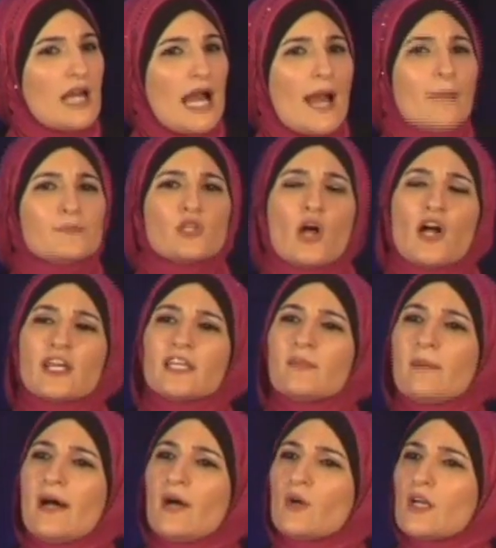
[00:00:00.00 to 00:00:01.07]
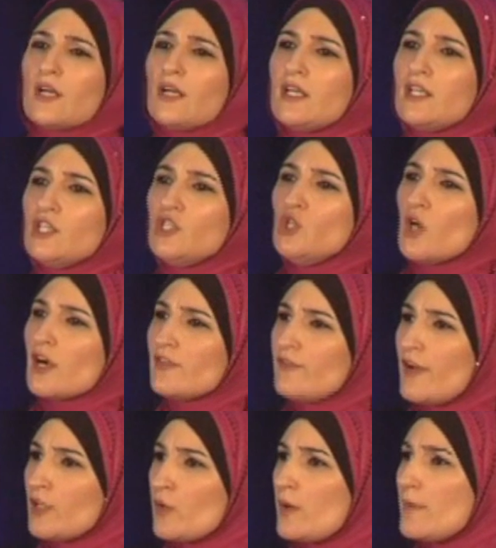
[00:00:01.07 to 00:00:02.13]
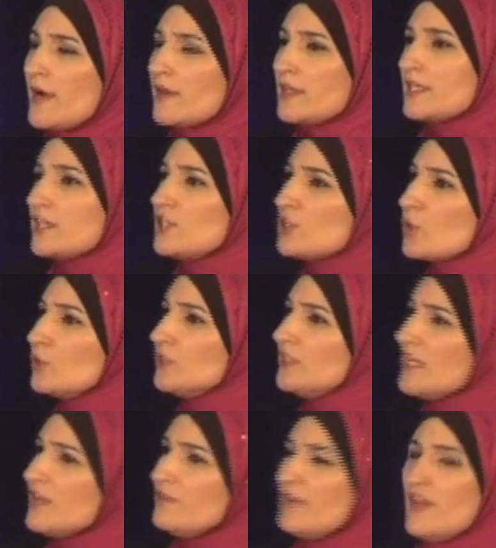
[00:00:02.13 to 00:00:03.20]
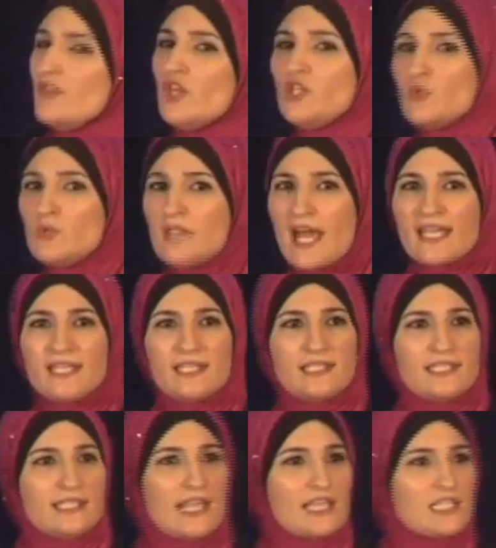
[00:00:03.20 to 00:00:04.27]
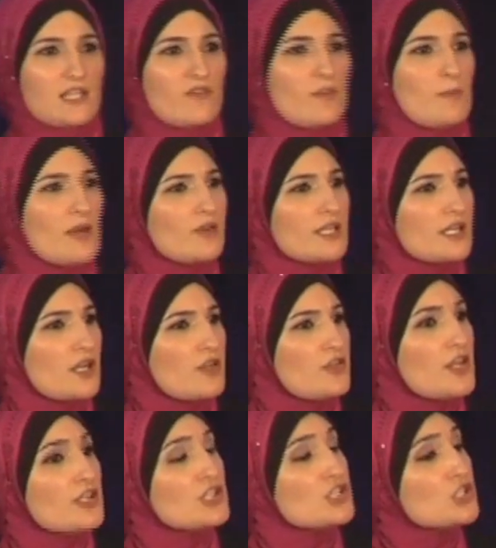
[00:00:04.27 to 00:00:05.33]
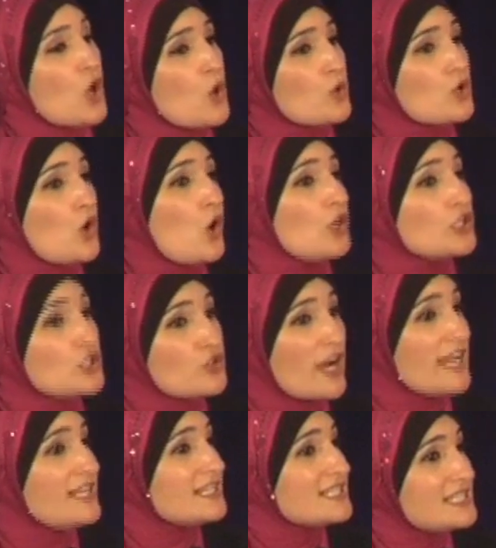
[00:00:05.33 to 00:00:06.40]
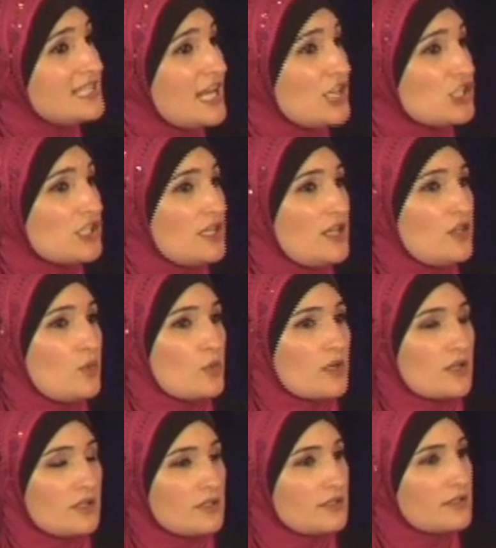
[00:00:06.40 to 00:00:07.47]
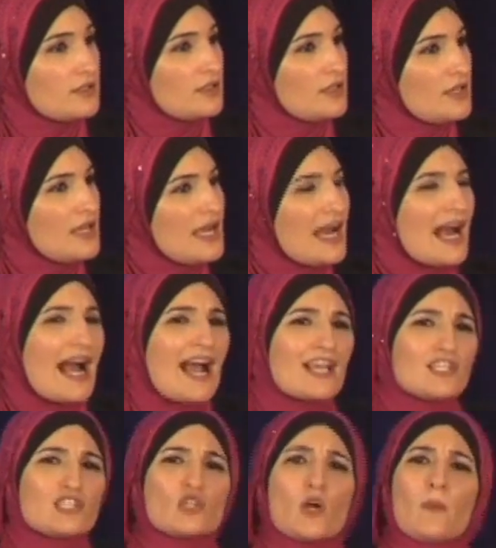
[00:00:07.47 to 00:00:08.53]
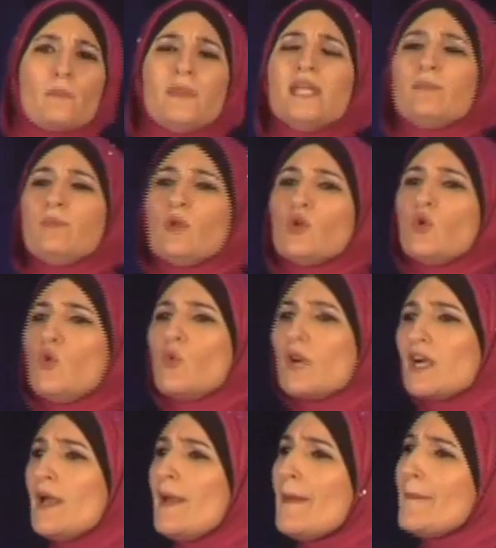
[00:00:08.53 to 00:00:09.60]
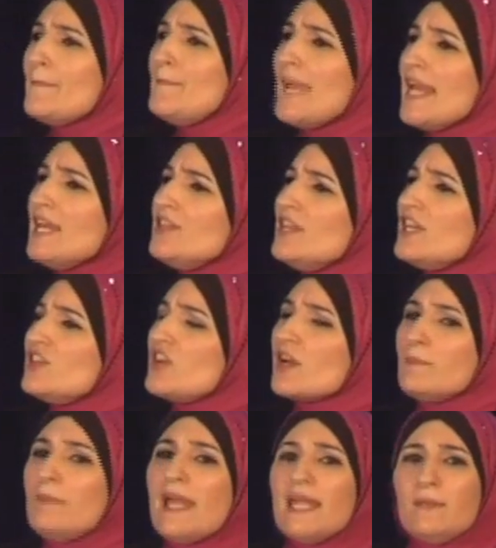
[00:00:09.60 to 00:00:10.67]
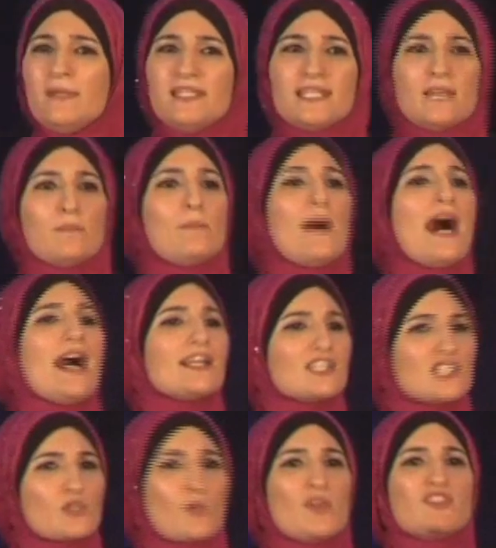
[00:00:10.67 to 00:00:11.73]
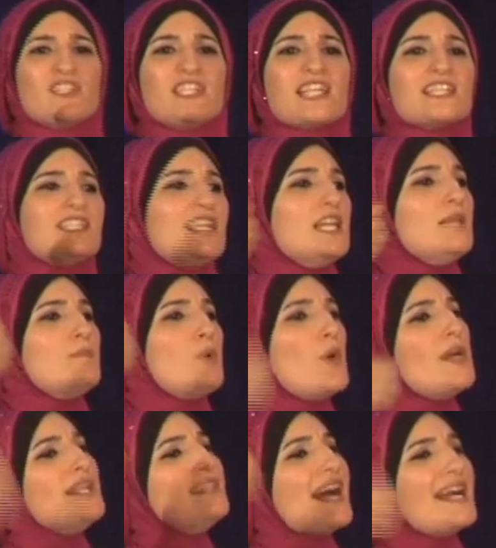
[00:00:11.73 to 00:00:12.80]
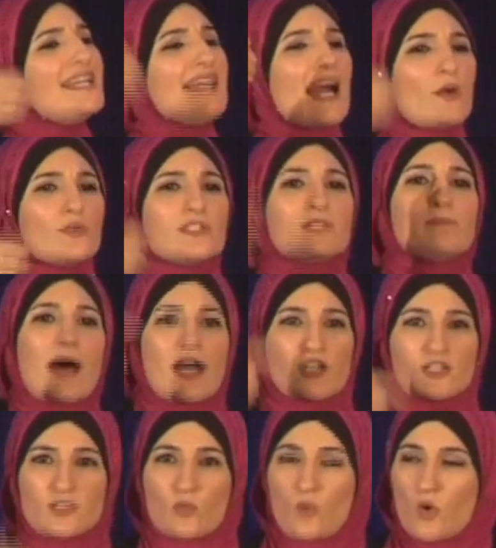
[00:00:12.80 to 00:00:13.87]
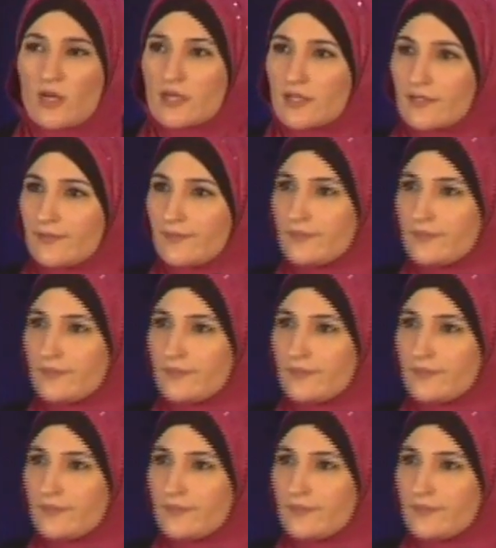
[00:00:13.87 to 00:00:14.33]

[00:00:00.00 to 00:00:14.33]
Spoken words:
I'm talking about your fellow Americans who live in the United States of America, the so-called greatest nation in the world. I saw people who were bathing their babies in pots with 16.9-ounce bottles of water.